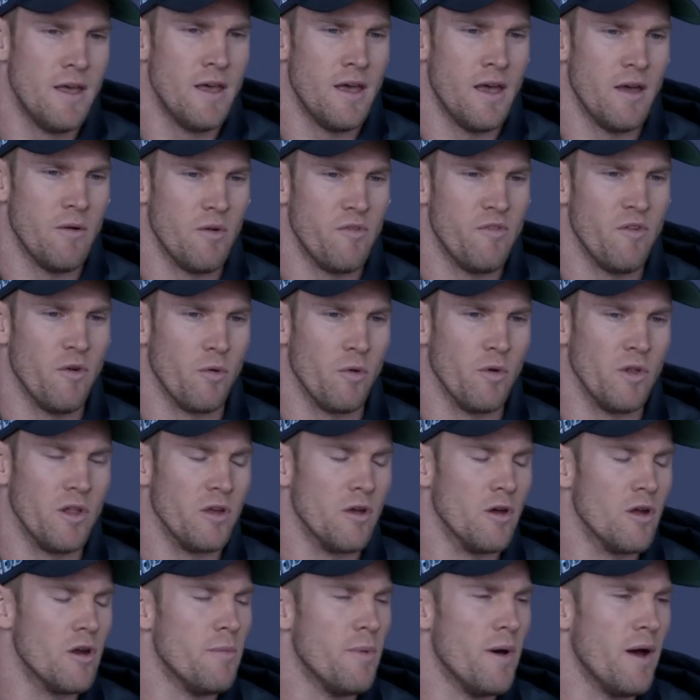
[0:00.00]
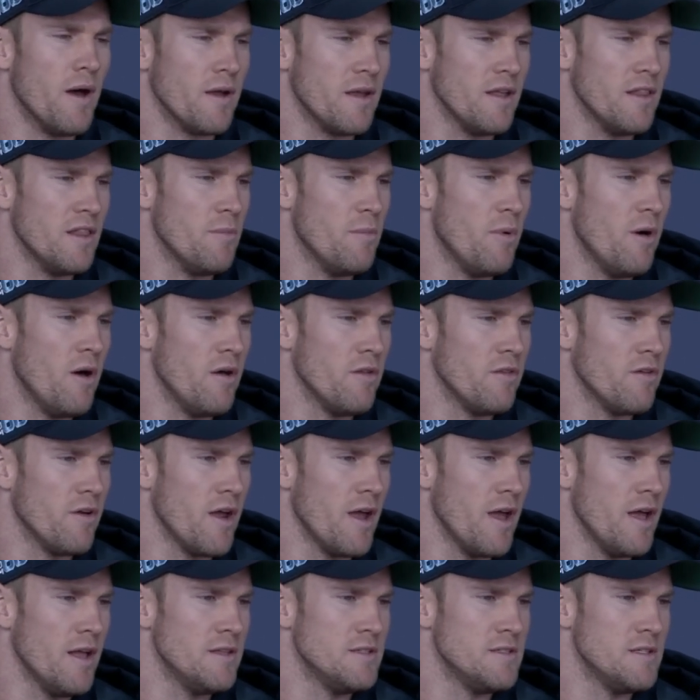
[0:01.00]
and we feel really good about getting the ball in their
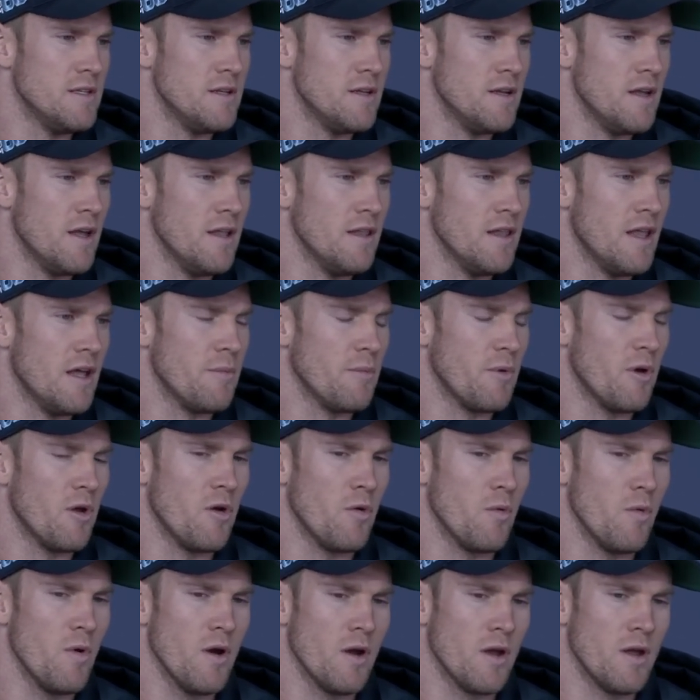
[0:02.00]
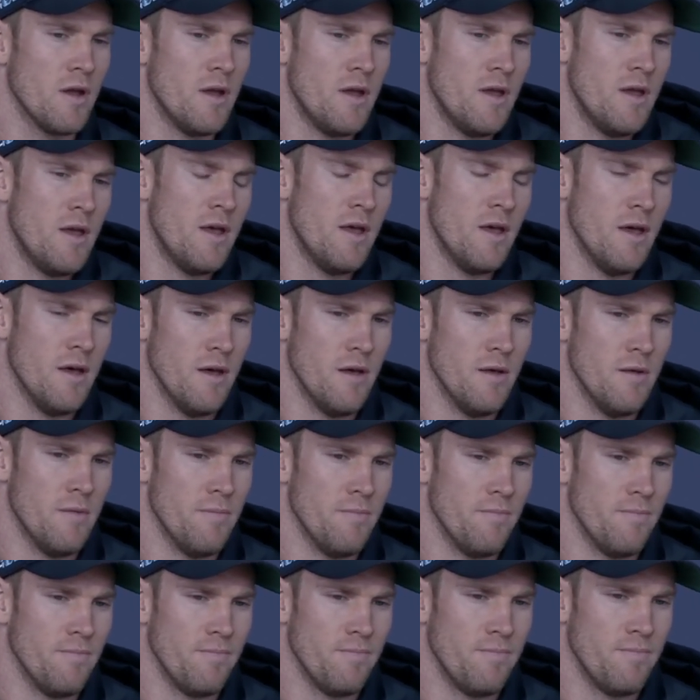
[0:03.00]
hands and, and letting them go to work
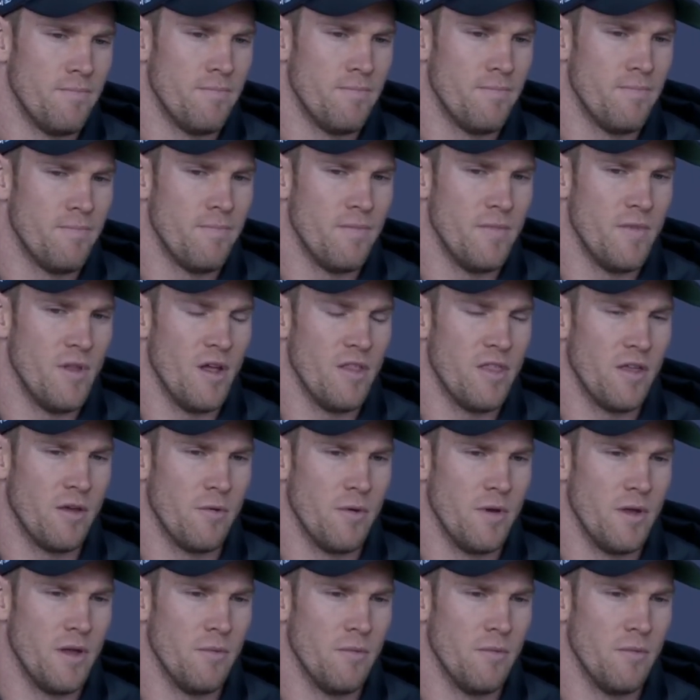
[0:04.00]
you know, I think we,